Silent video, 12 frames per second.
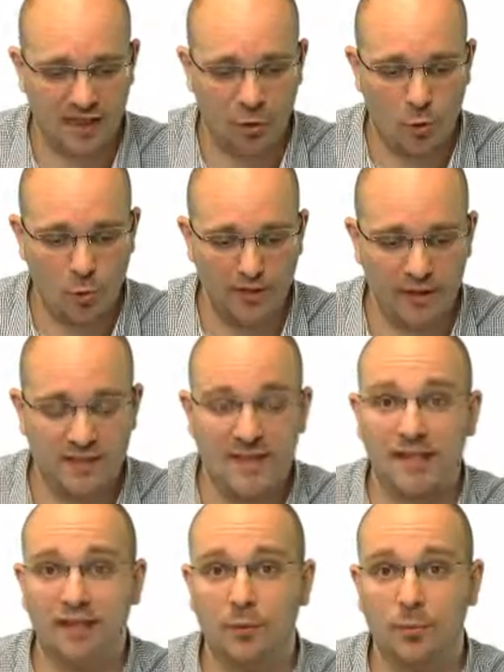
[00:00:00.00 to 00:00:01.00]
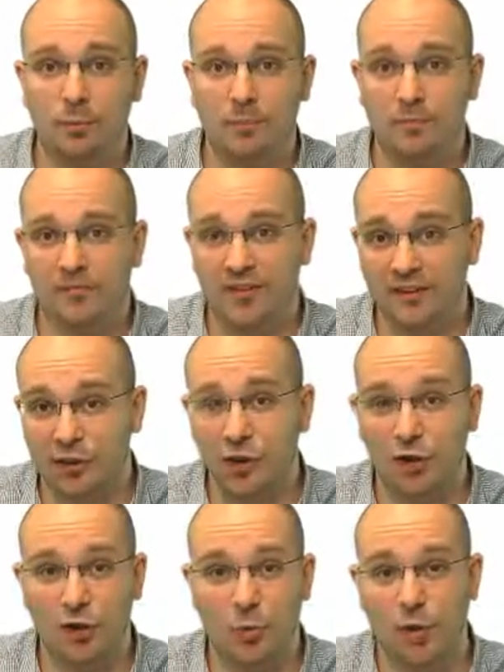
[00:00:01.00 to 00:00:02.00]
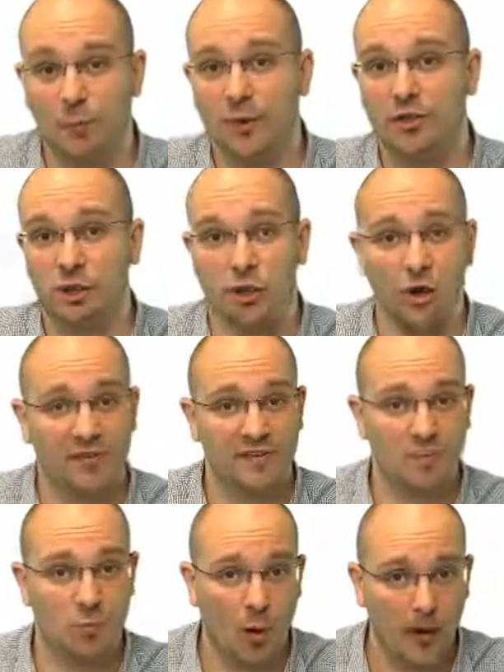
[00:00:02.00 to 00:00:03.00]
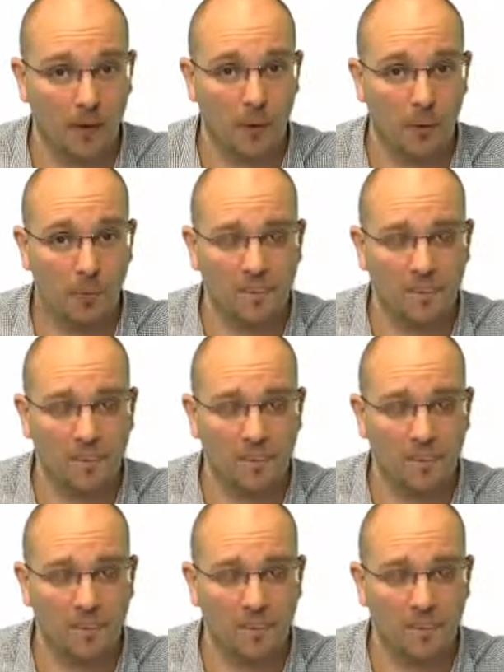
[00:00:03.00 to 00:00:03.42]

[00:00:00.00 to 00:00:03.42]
with it, the filter will be turned off as well.